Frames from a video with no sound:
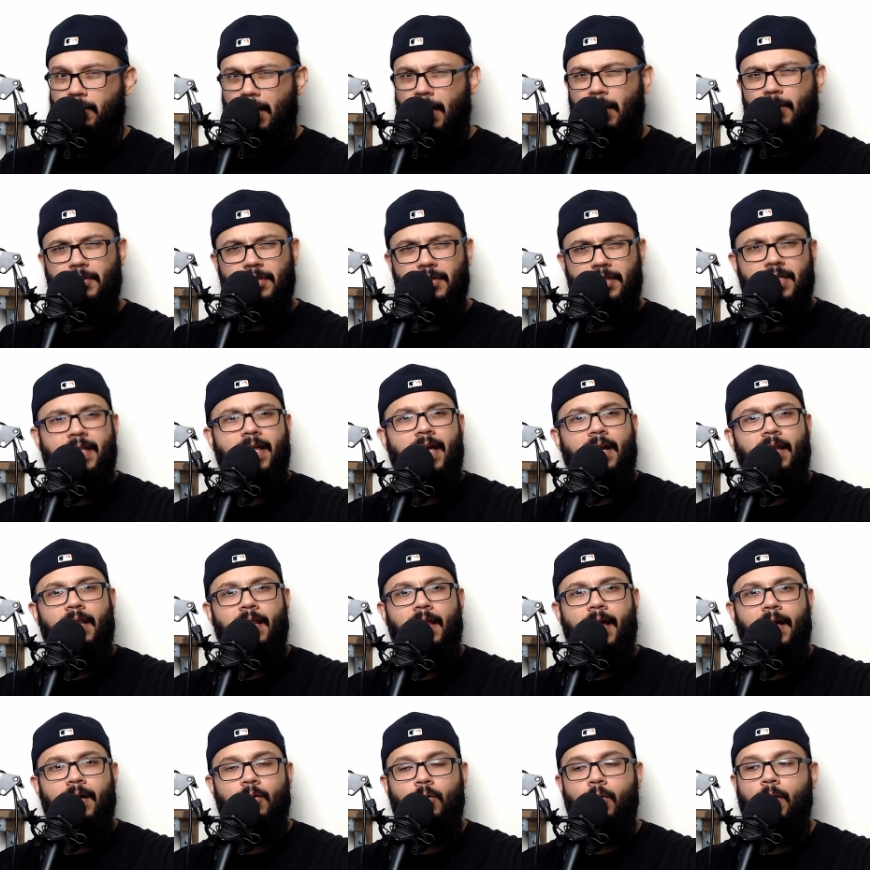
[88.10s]
I don't see that a
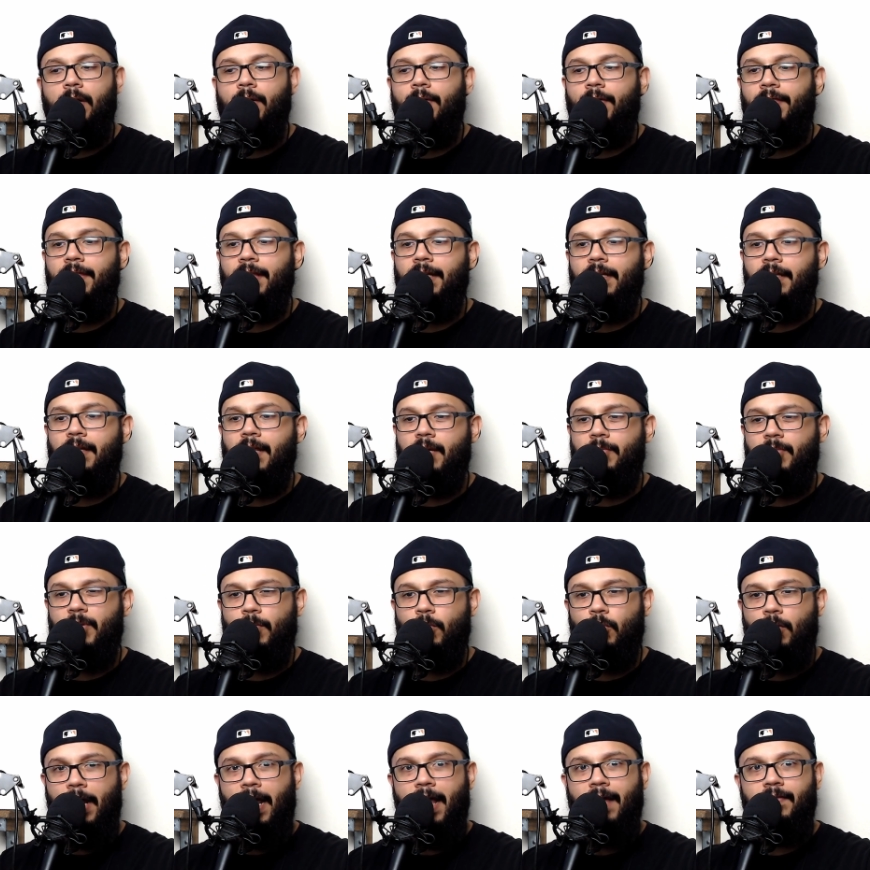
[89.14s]
lot, or I don't think a lot of people
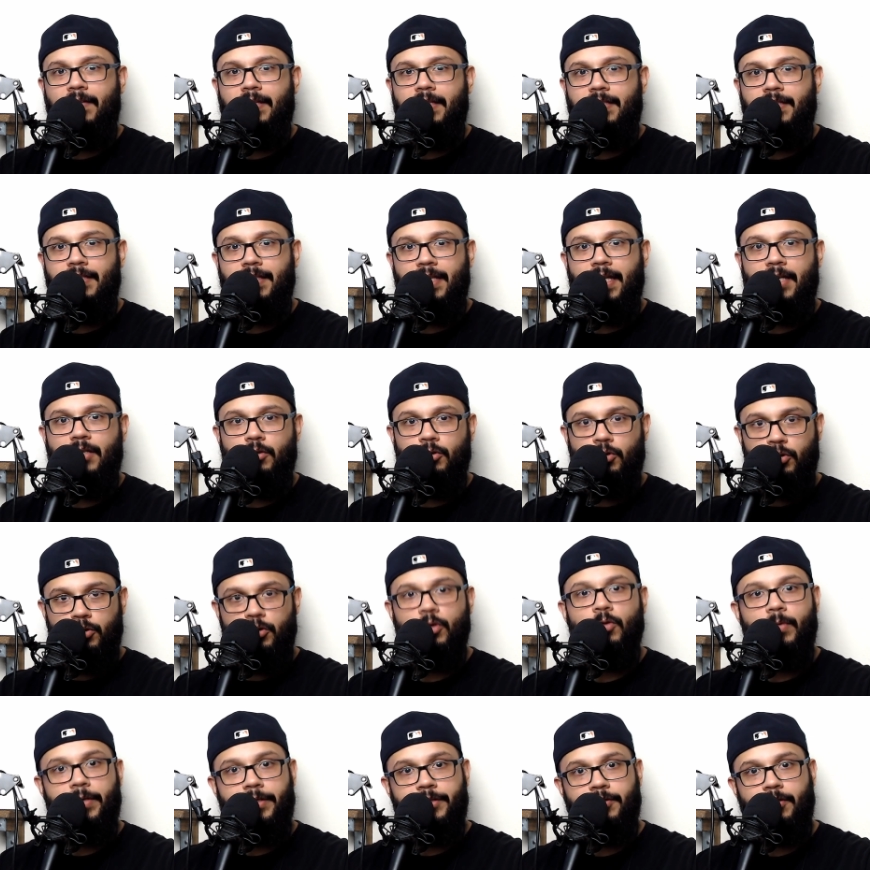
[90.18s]
would have these. And then you do
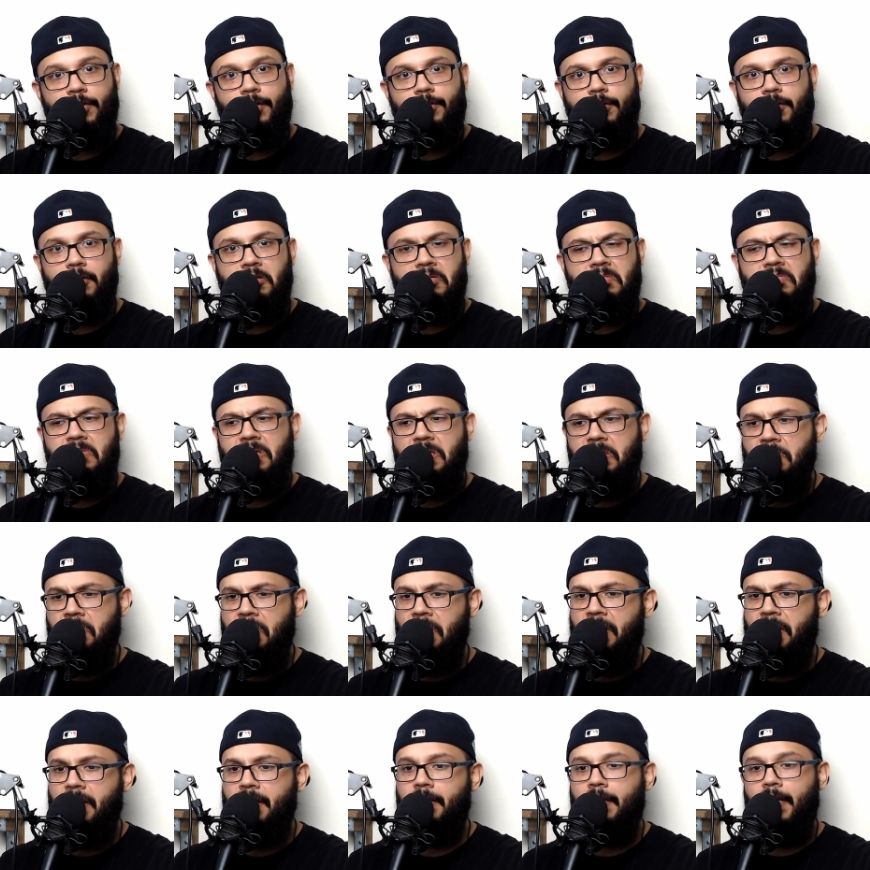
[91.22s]
your research,
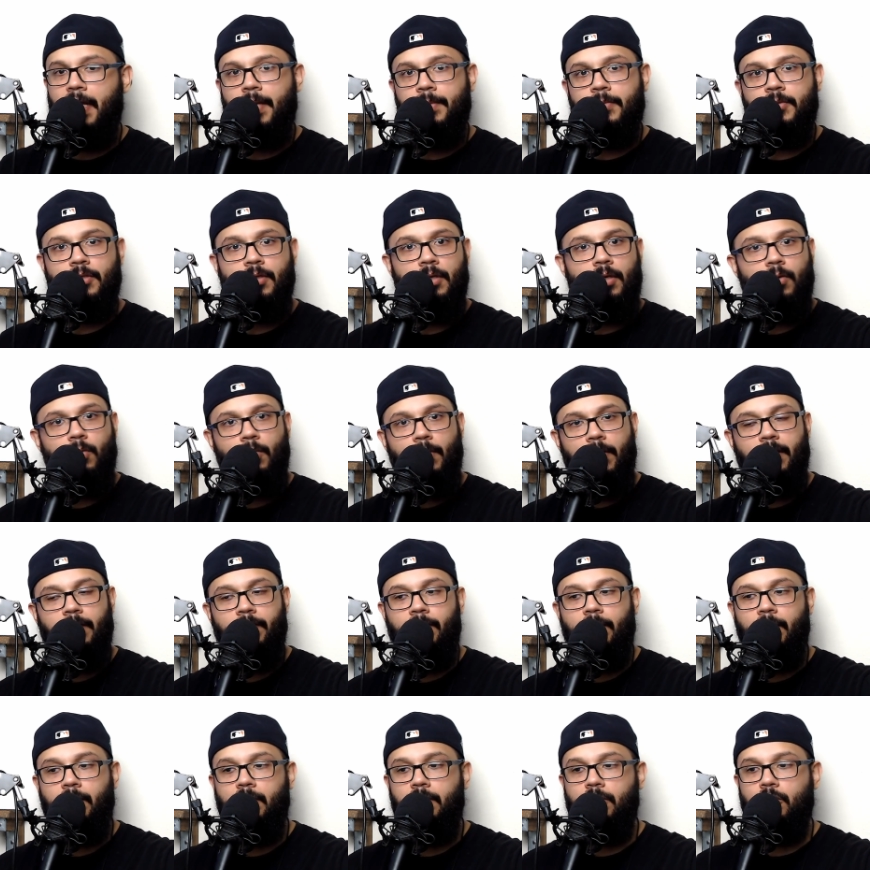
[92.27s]
eBay, Amazon,
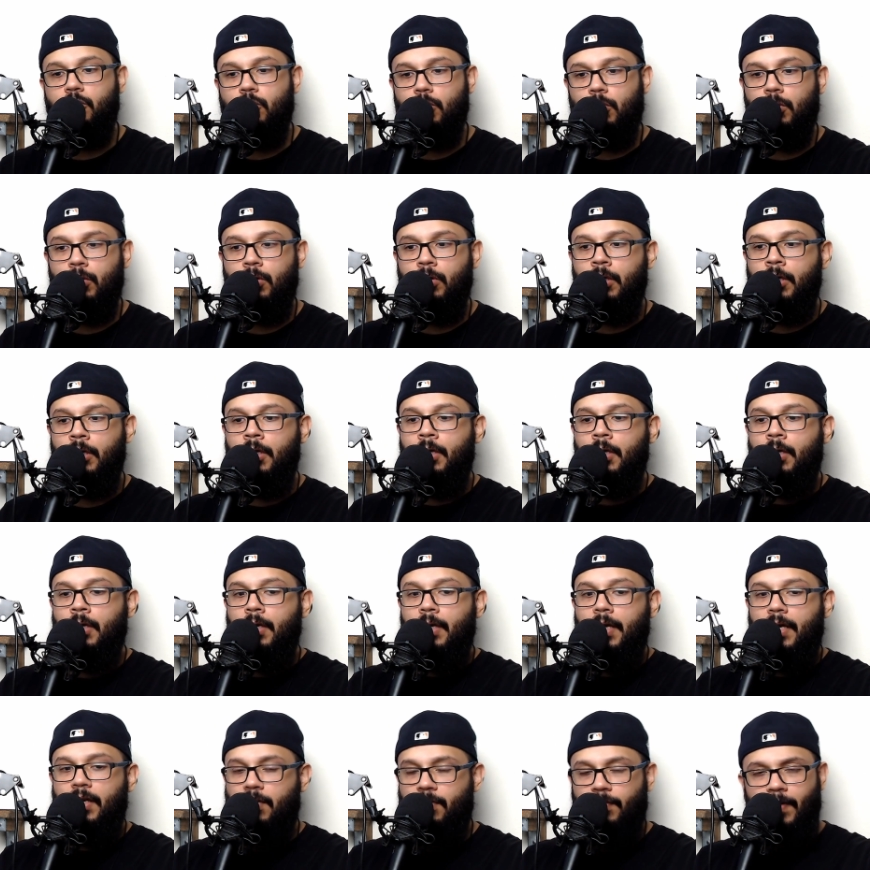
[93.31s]
whatever, Google,
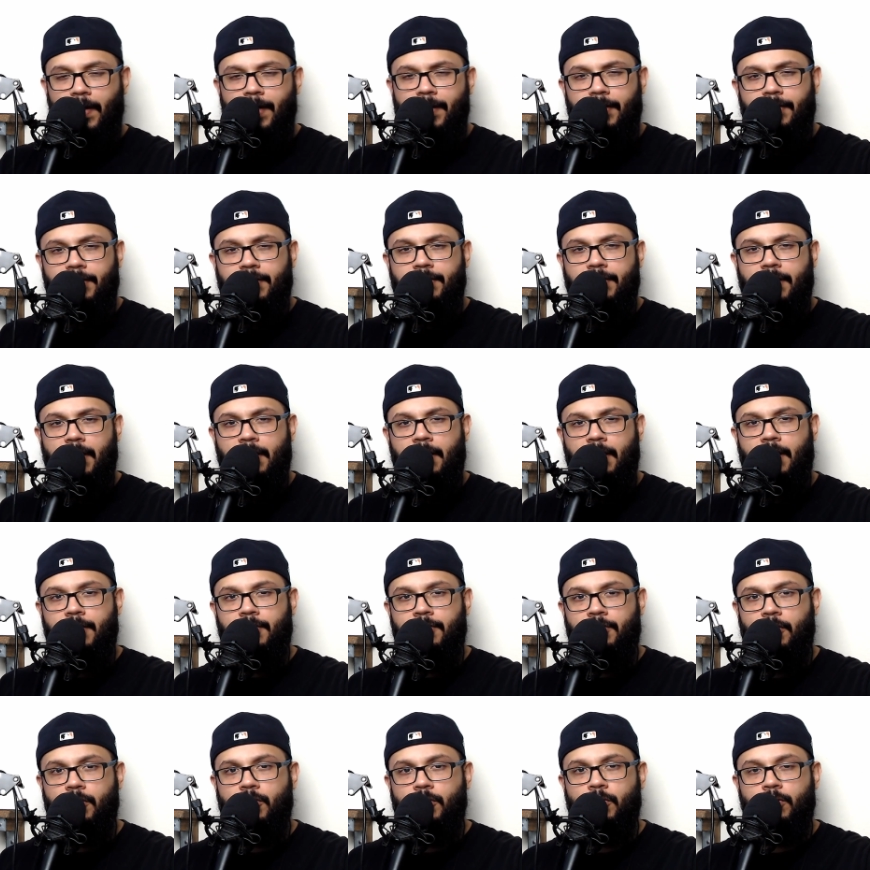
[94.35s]
and you find that there's not a lot of
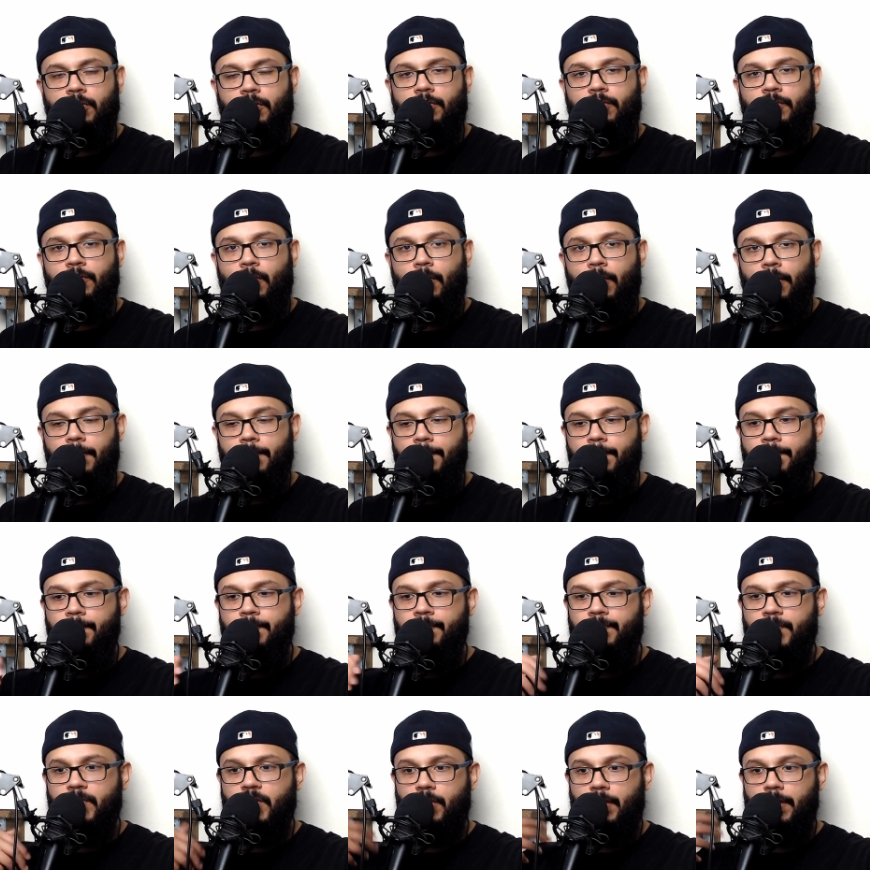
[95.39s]
search results for
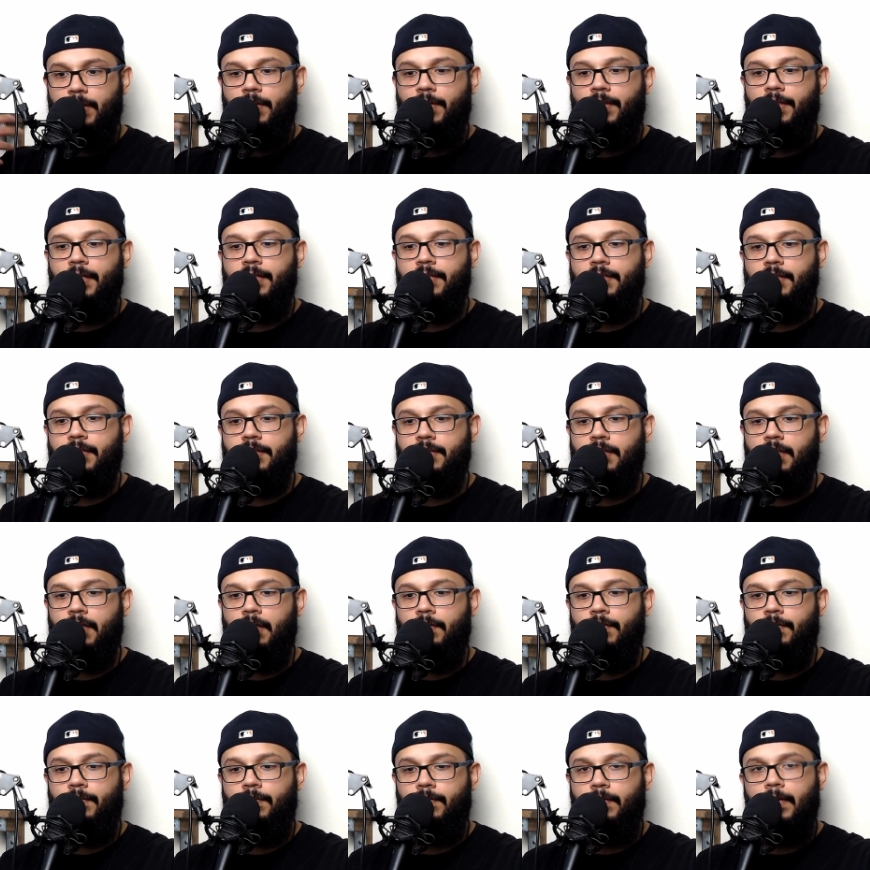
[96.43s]
it. So then you think to
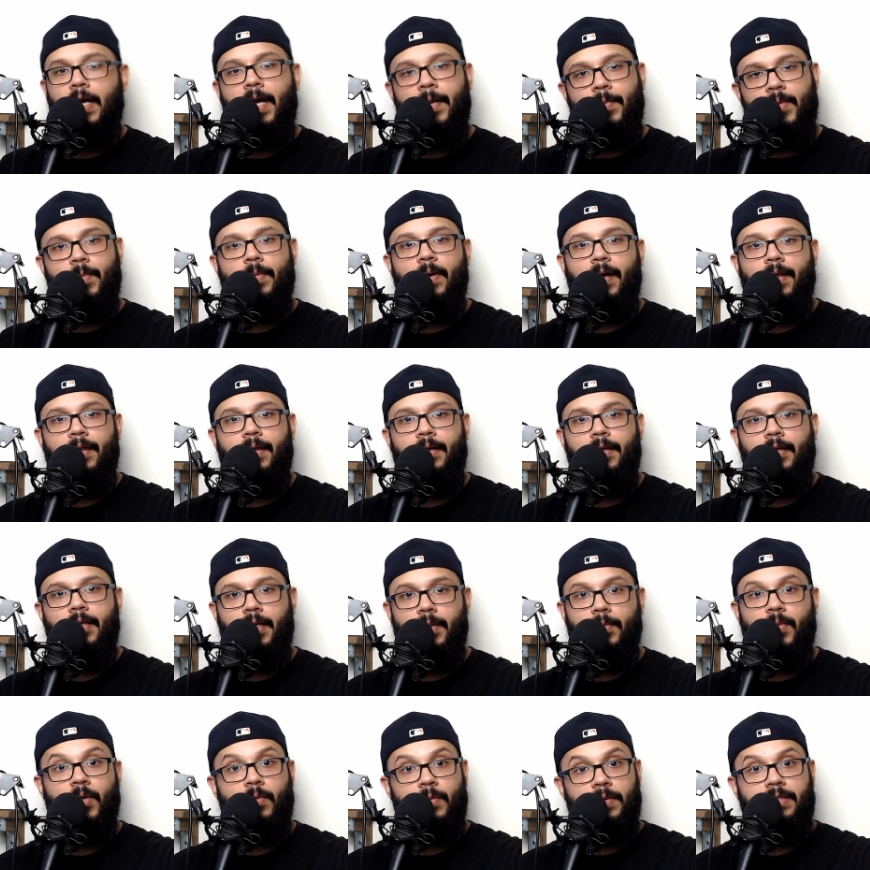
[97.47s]
yourself, I'm going to buy that and
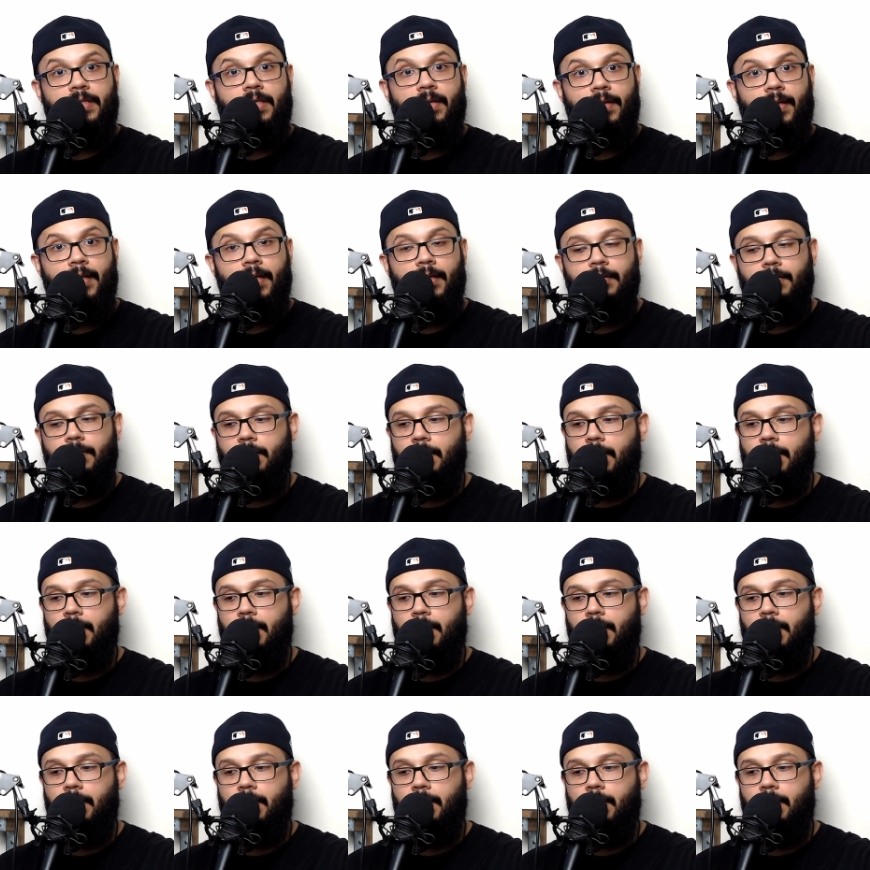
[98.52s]
I'm going to resell that.